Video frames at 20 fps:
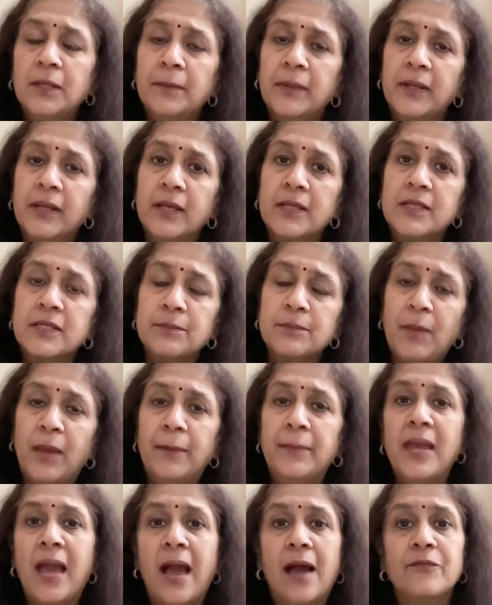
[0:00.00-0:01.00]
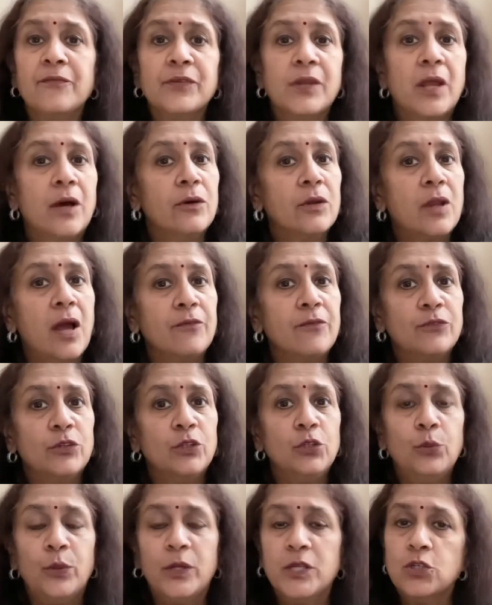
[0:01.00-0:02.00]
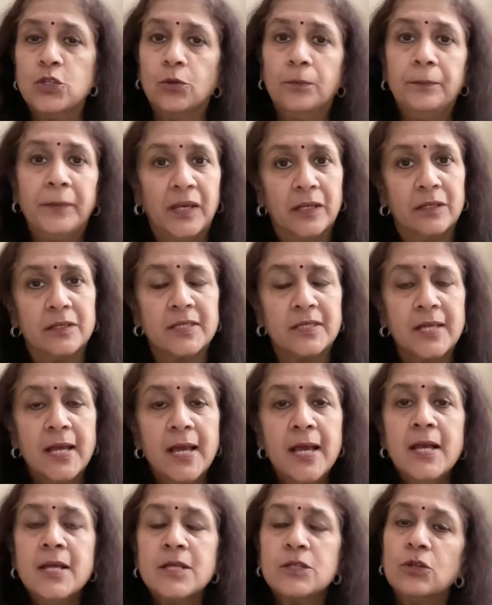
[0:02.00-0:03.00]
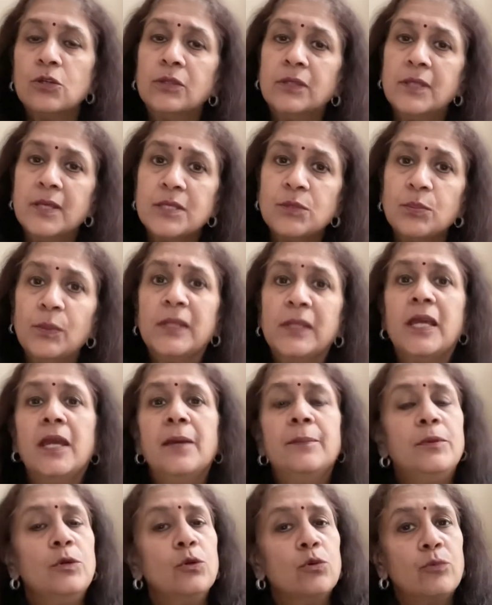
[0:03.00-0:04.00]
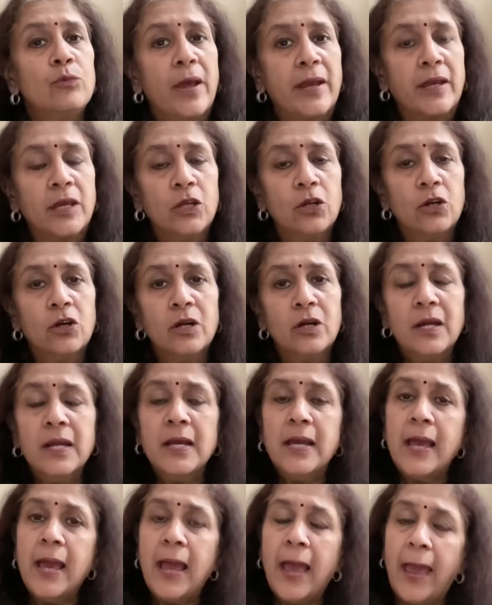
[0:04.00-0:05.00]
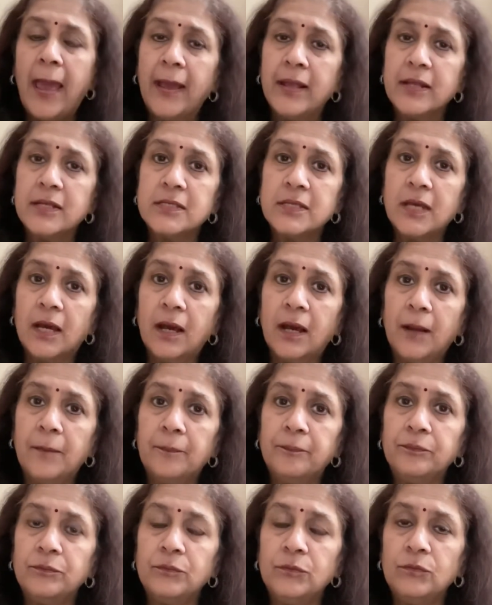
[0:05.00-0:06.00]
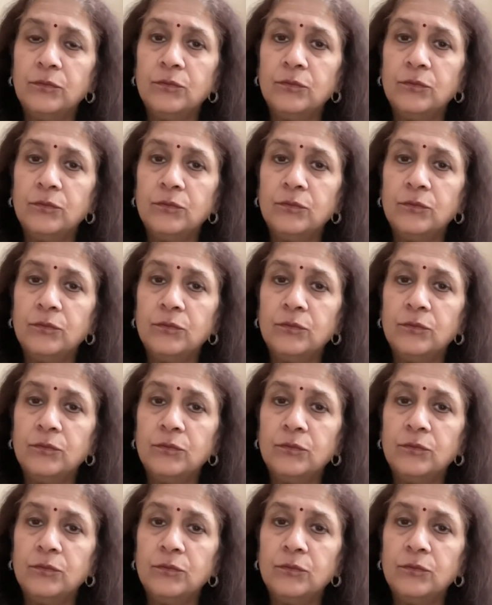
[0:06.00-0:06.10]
minutes maybe half an hour after you eat your meals so this will keep you regular and um,